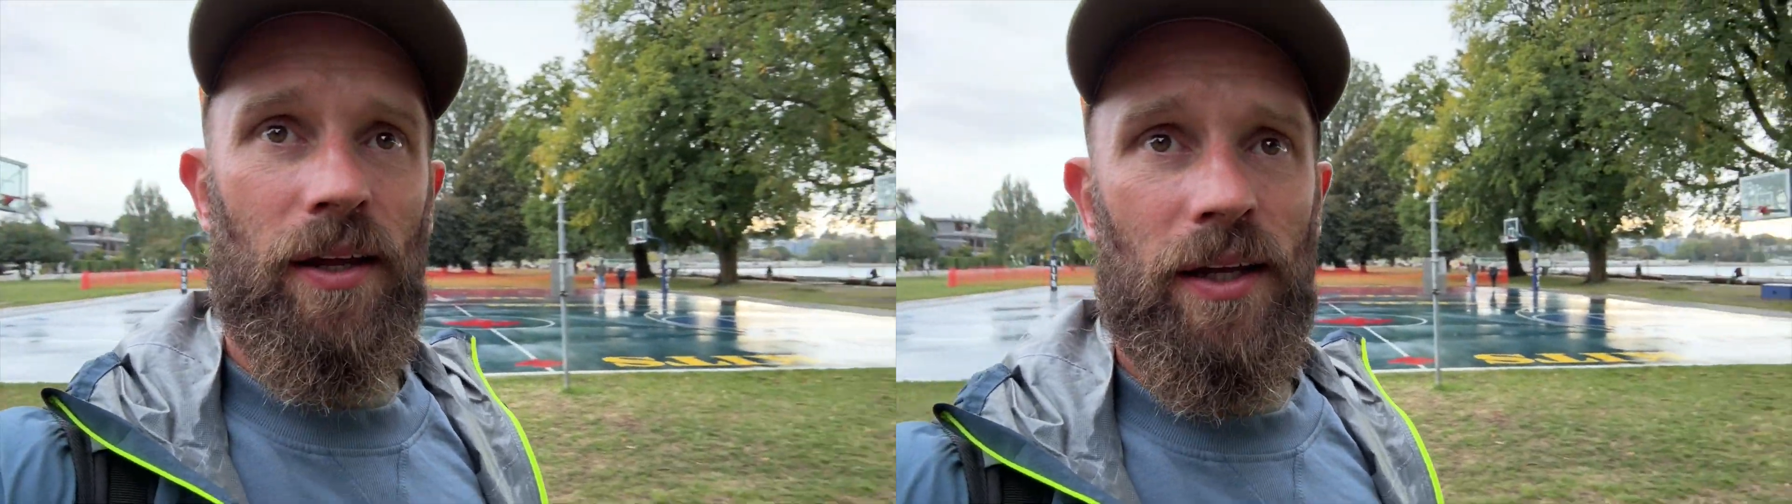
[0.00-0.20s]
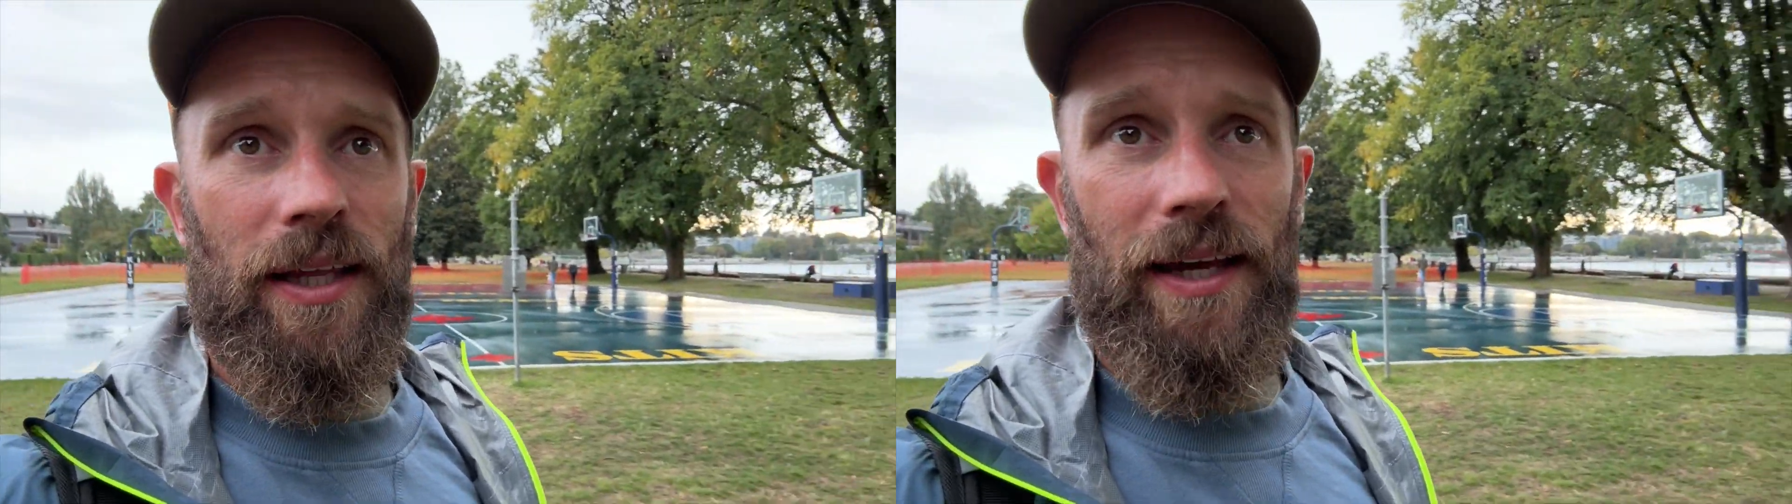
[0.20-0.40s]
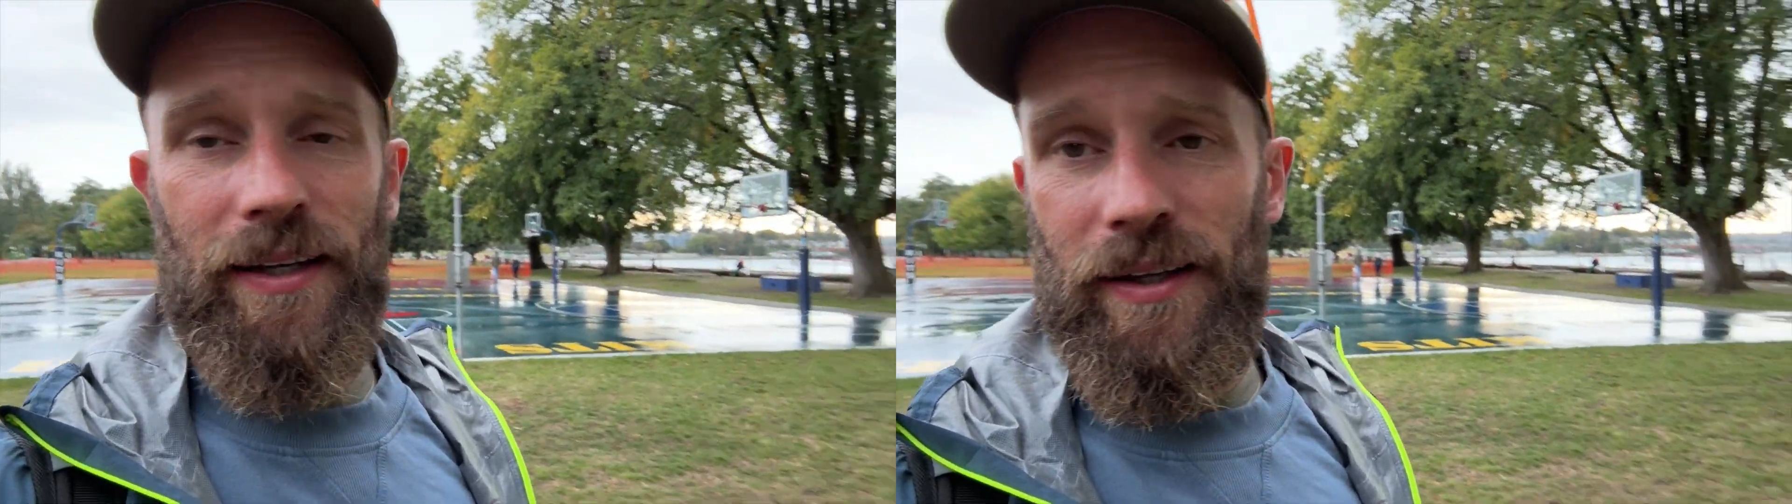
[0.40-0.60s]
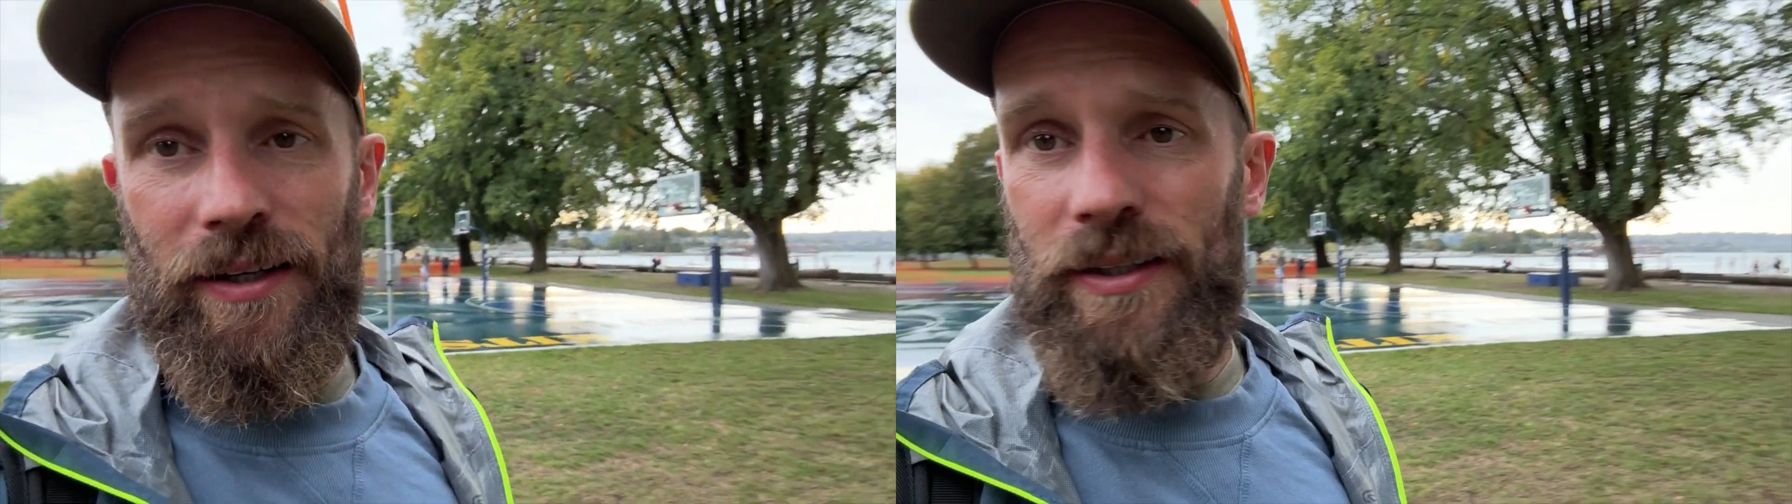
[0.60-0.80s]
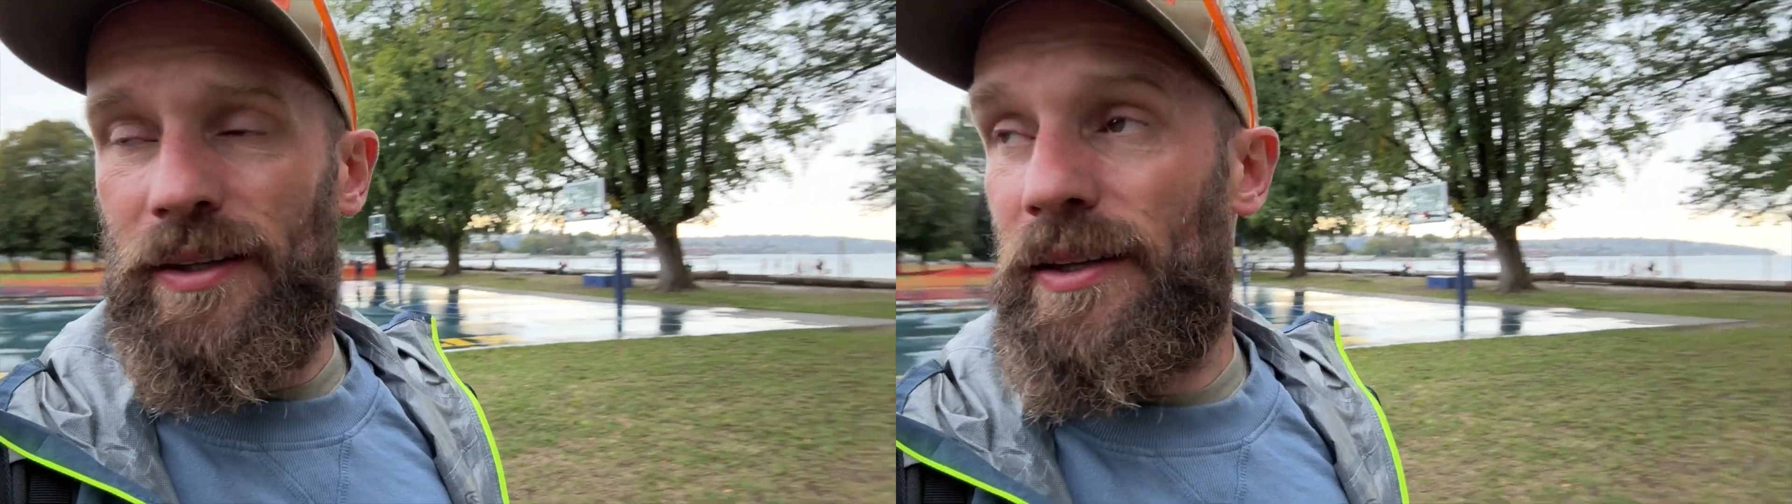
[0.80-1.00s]
Canada,
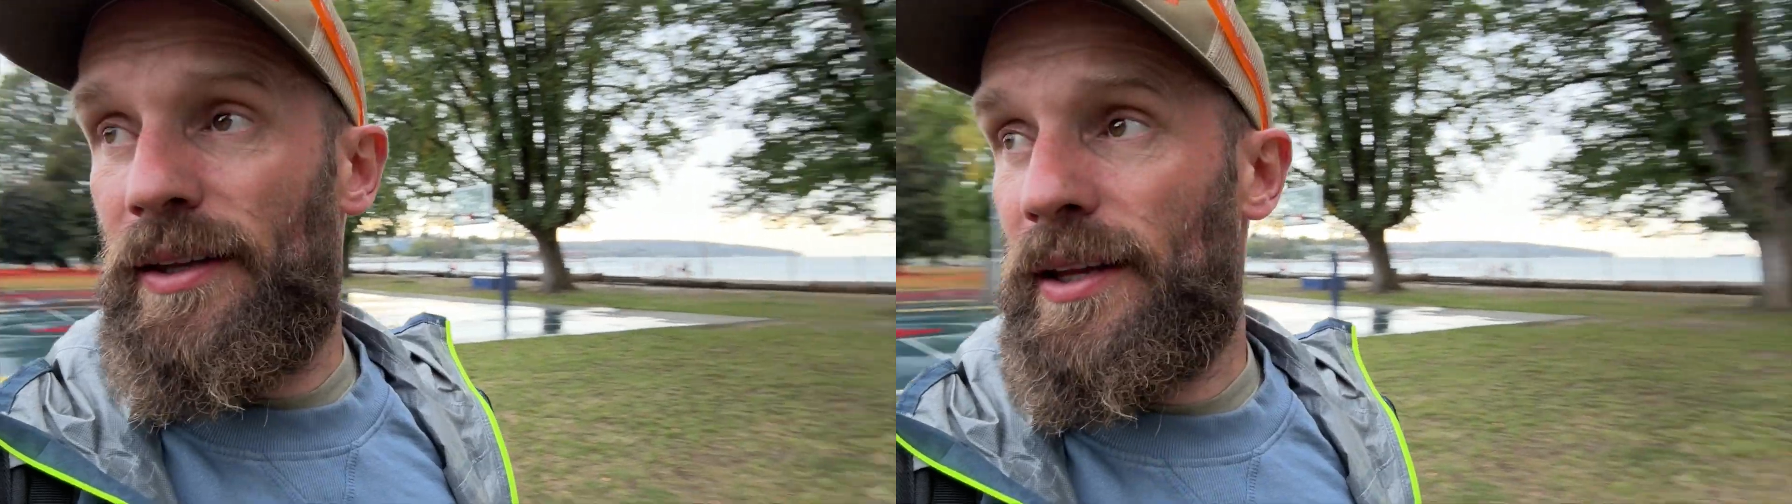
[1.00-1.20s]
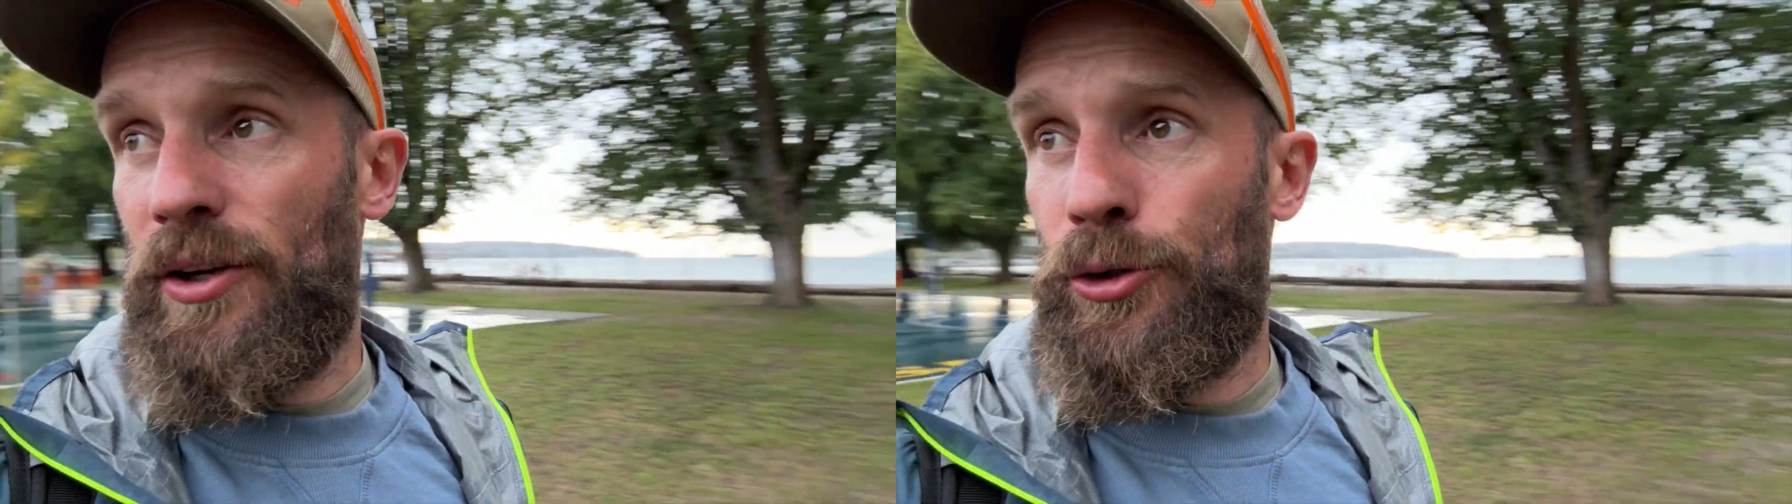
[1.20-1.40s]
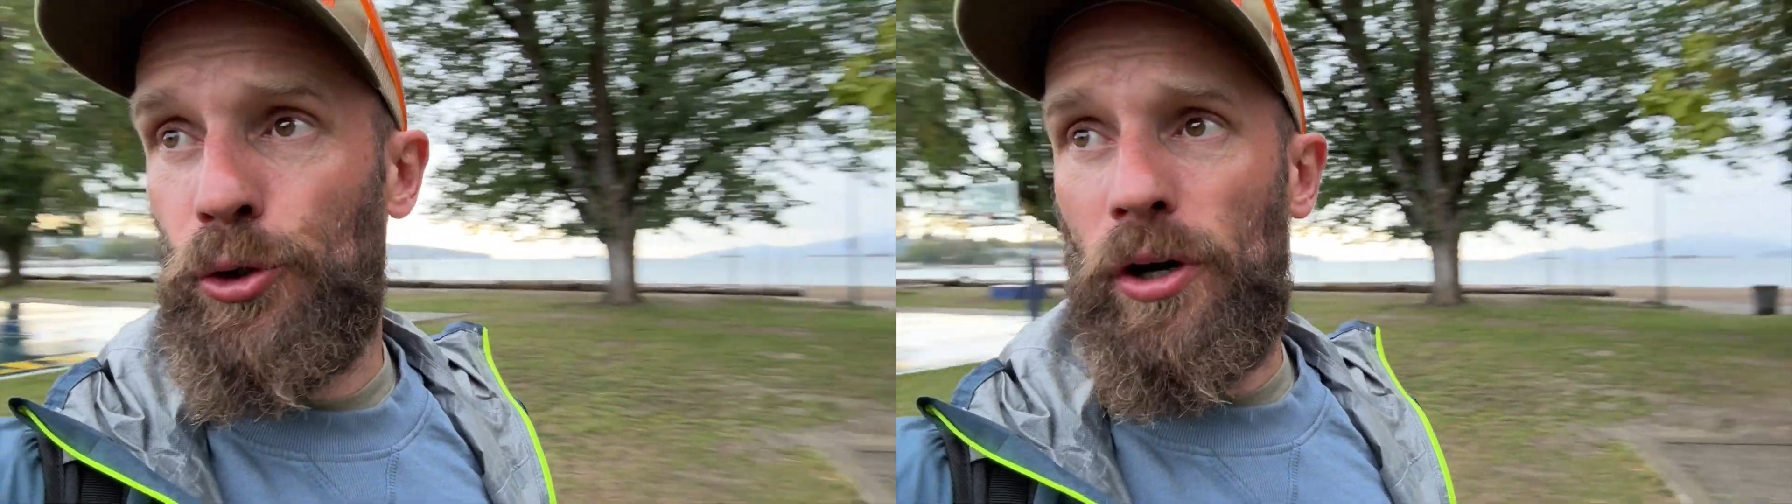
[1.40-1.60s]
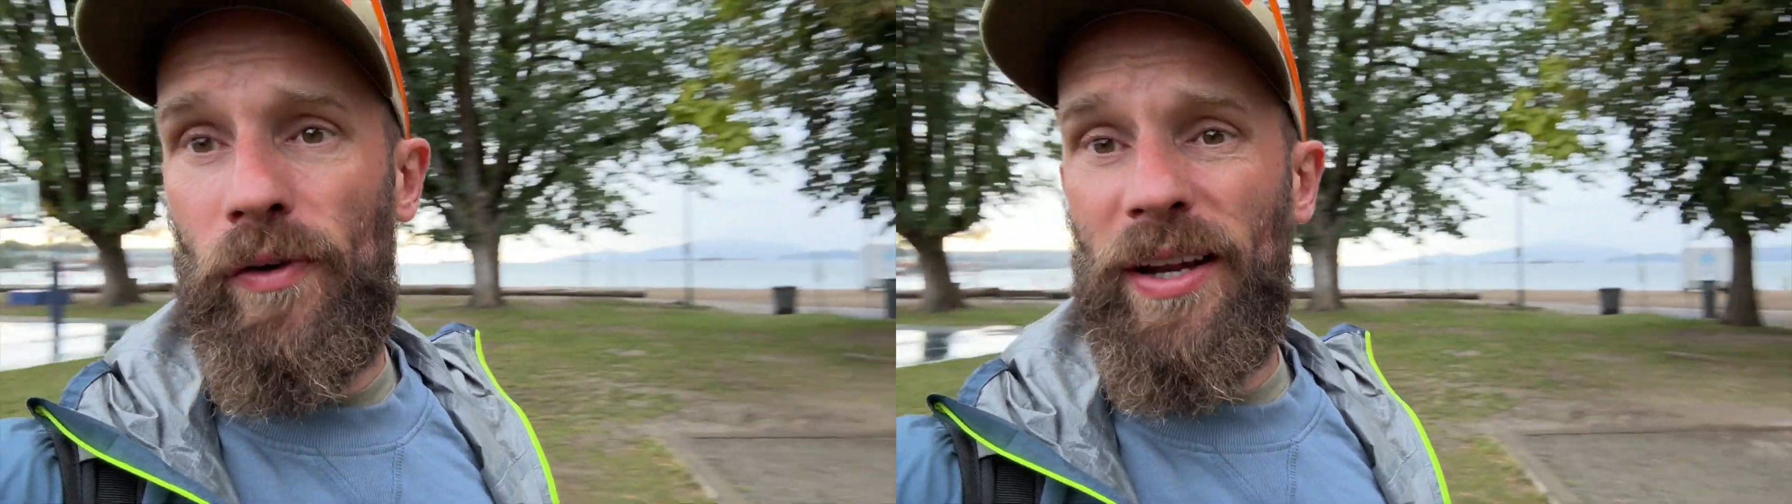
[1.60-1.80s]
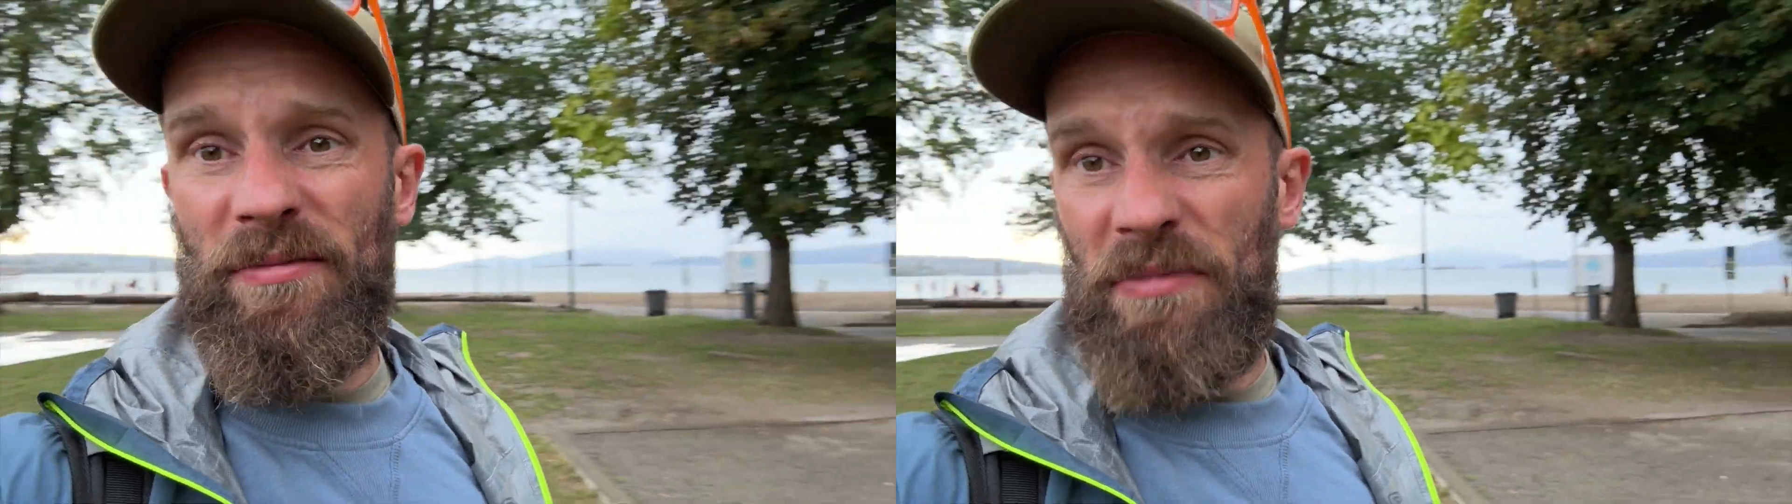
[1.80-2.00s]
you're doing it
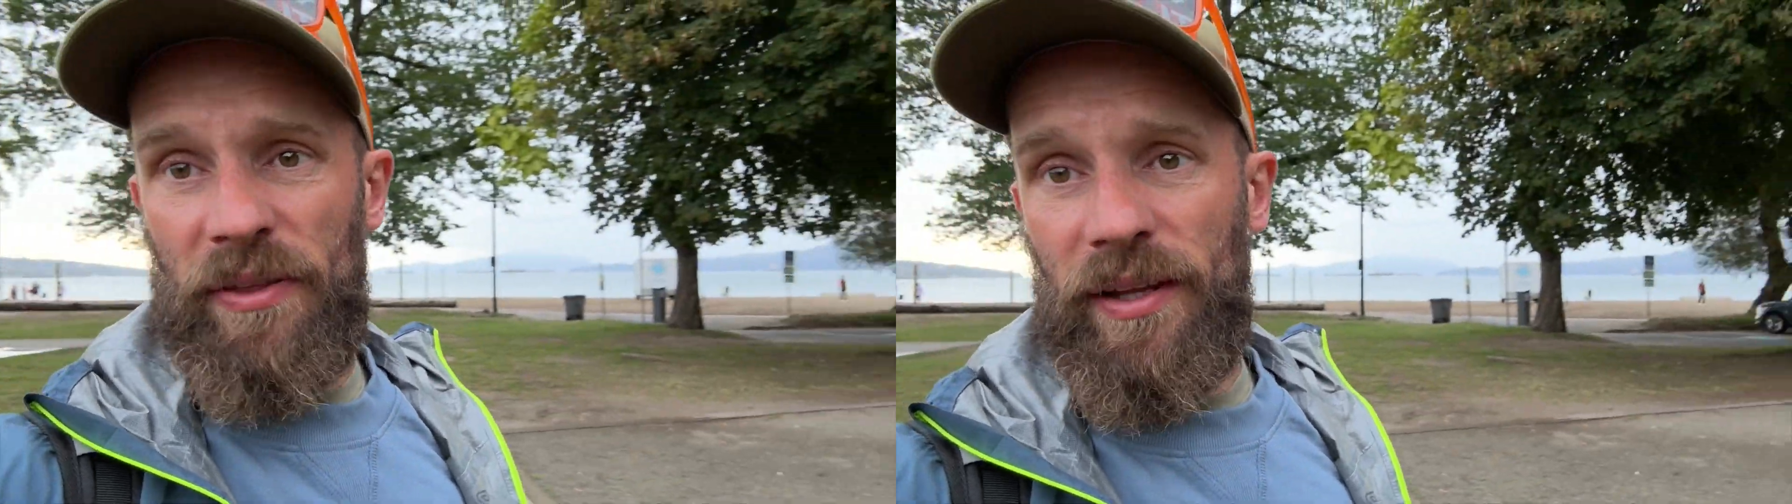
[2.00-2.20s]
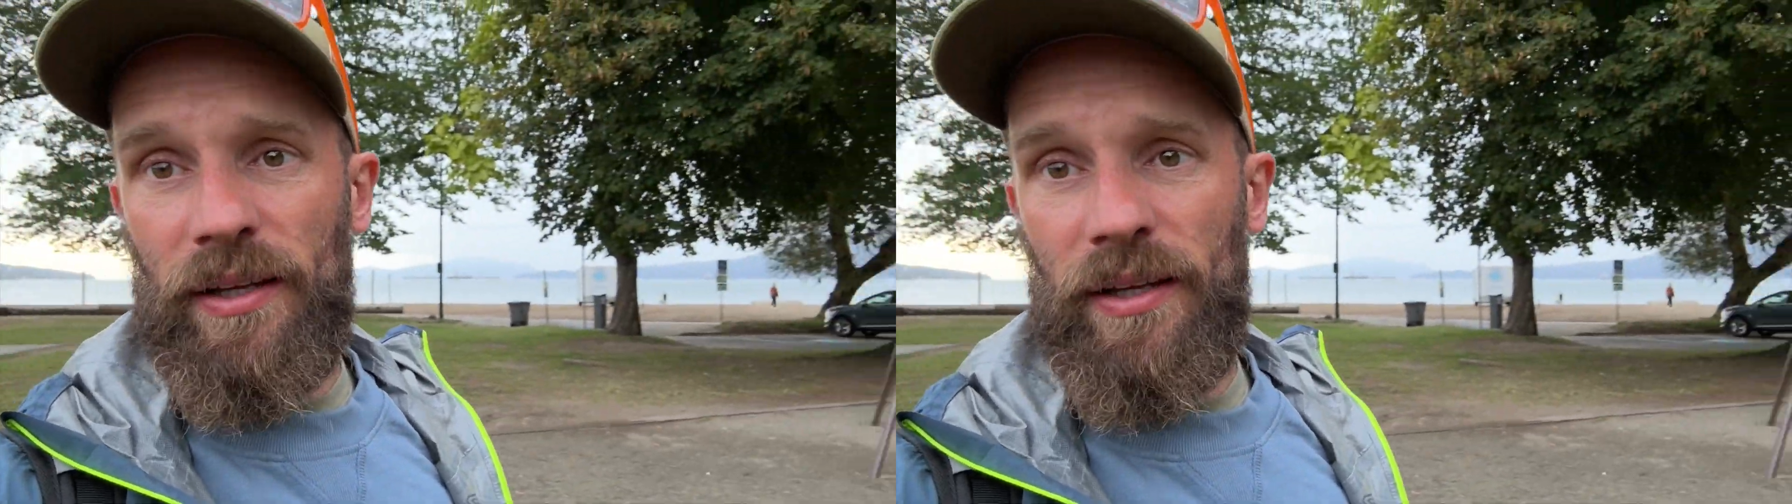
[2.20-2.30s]
right, I think.